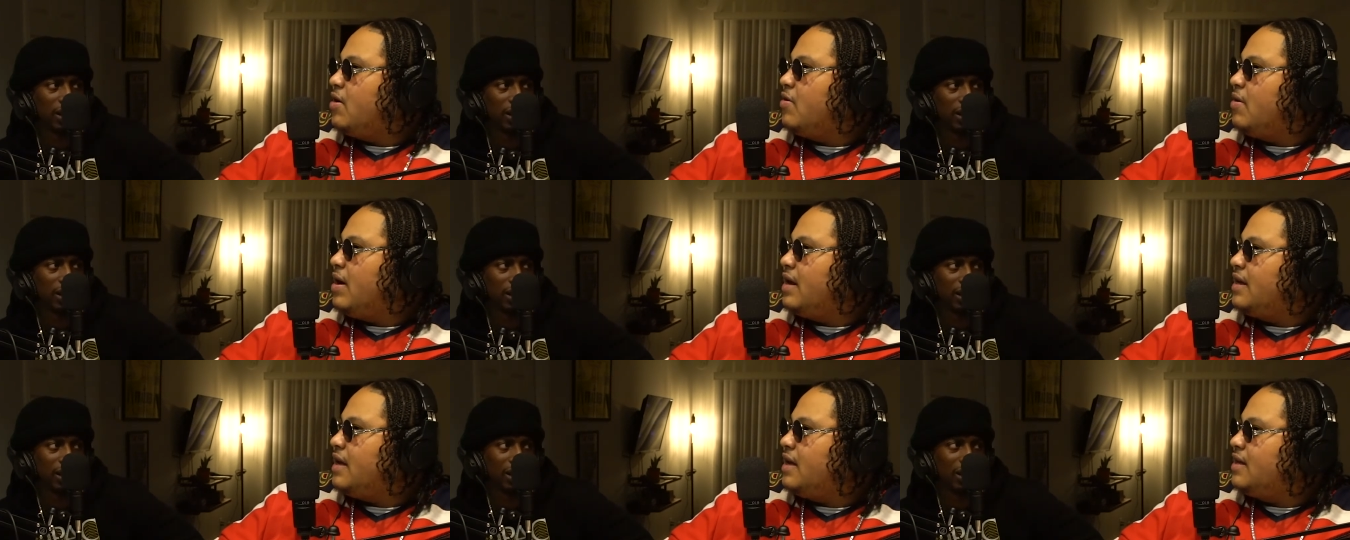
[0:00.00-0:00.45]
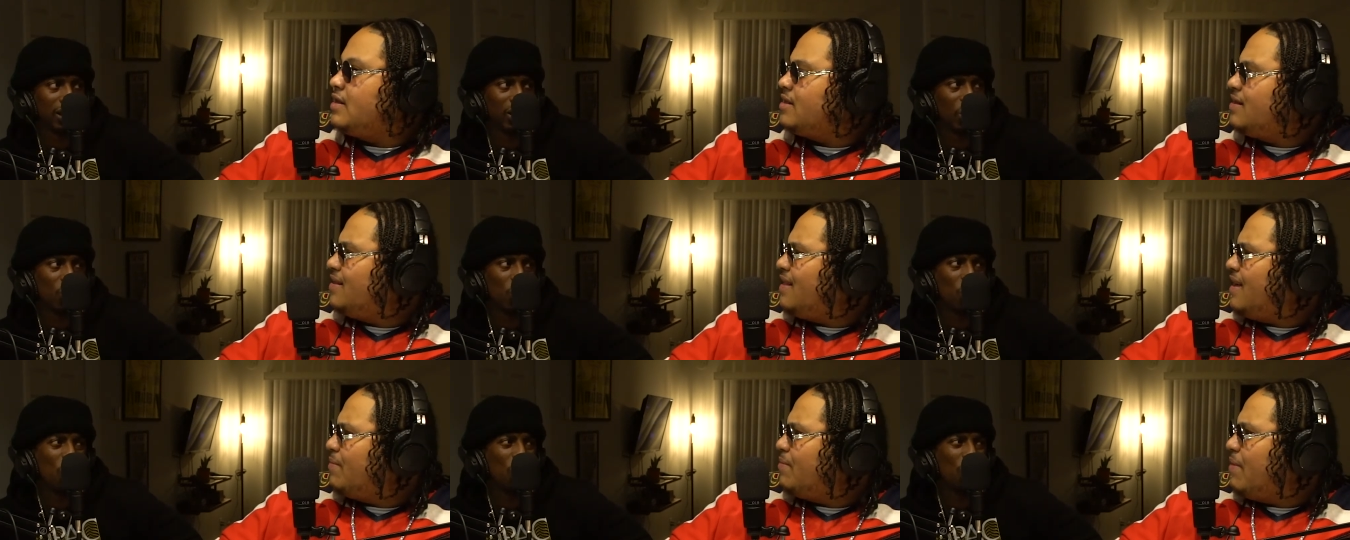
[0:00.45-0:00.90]
Speaker 1: go nah, out the A C.
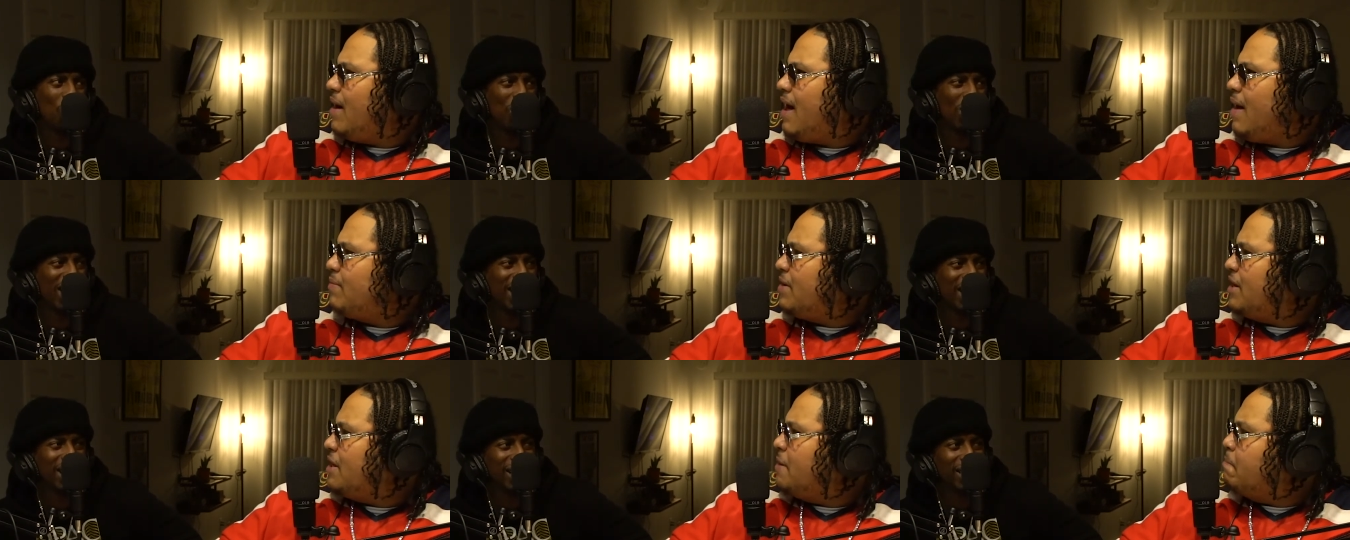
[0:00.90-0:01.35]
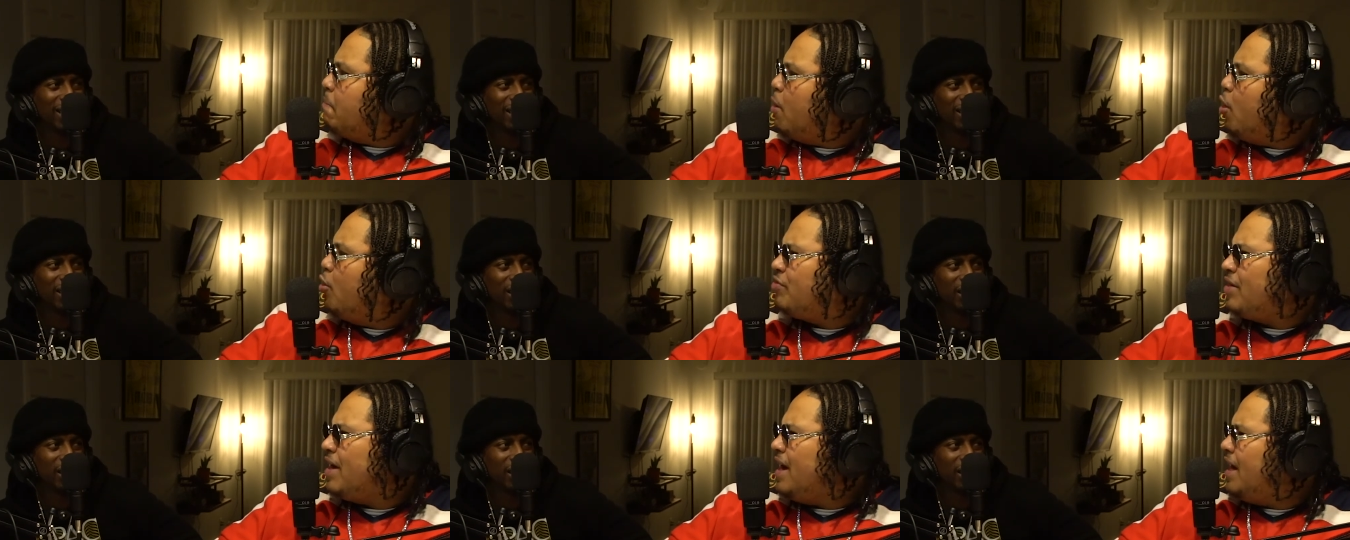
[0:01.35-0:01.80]
Like yo, mom, what? Get them
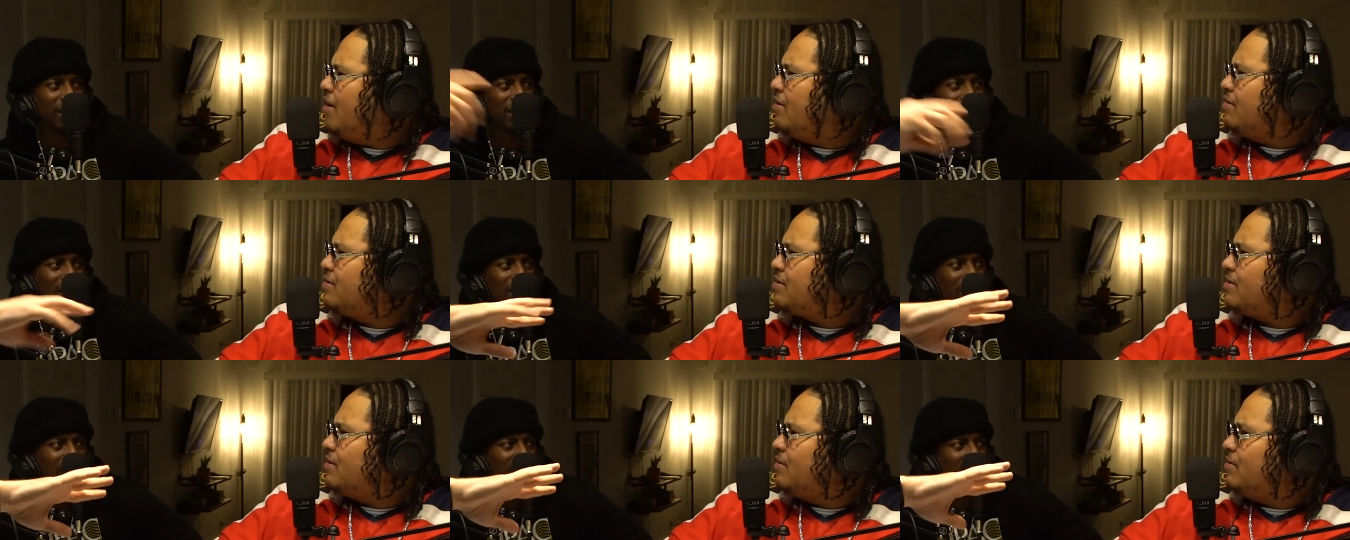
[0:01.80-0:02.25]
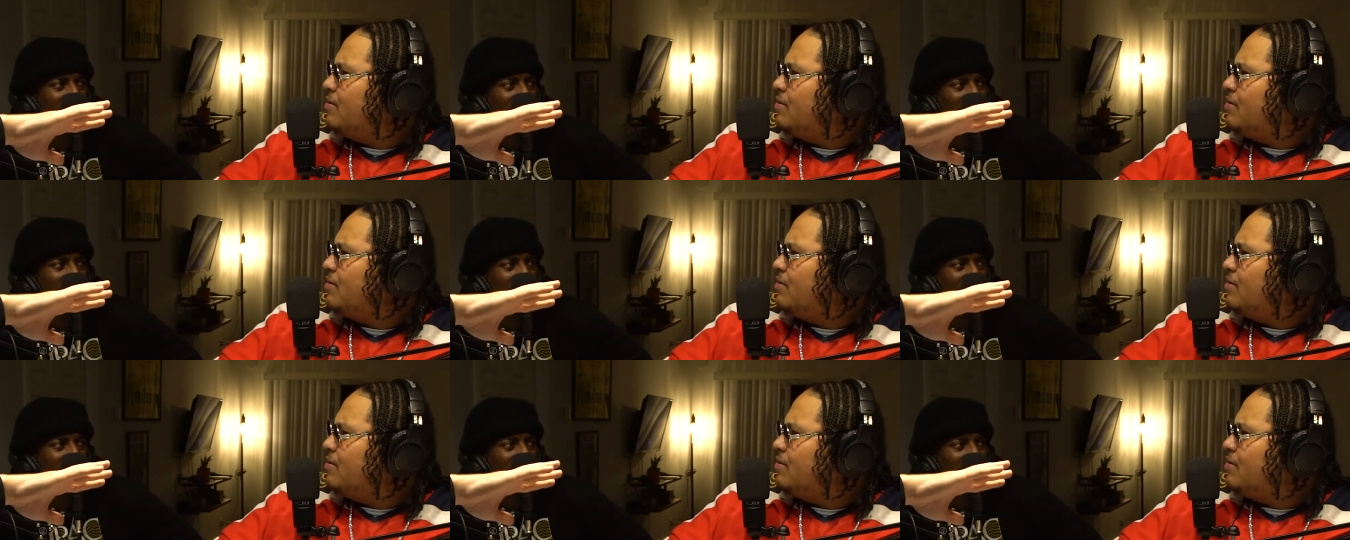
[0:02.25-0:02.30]
both. No, airs. no. My